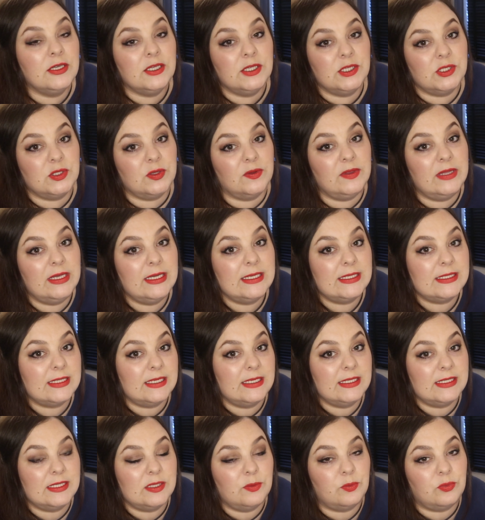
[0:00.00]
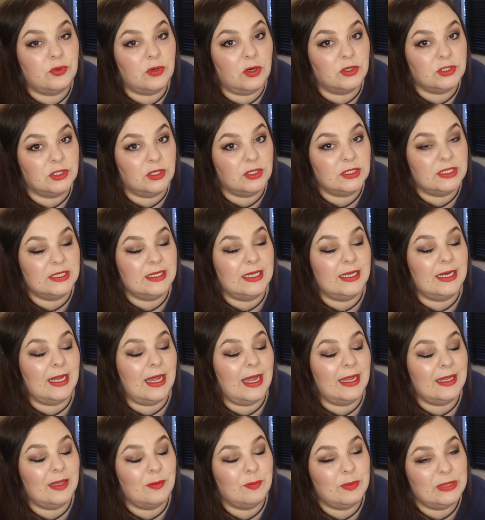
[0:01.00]
So this is the product that
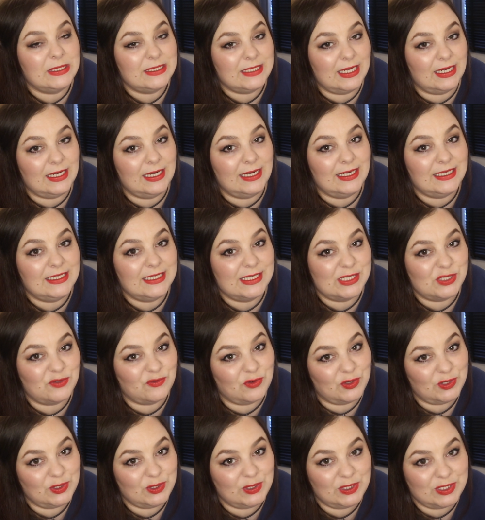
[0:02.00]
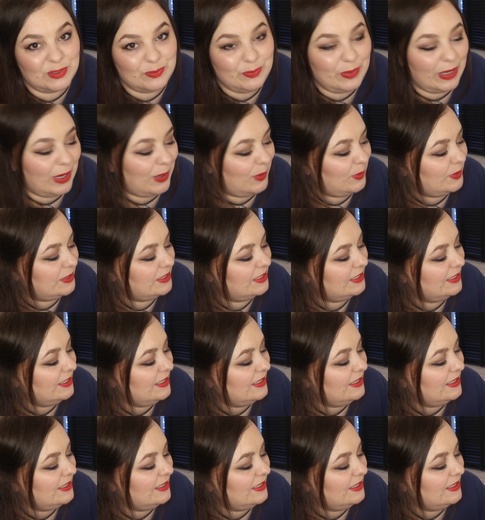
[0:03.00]
I am particularly disgruntled about.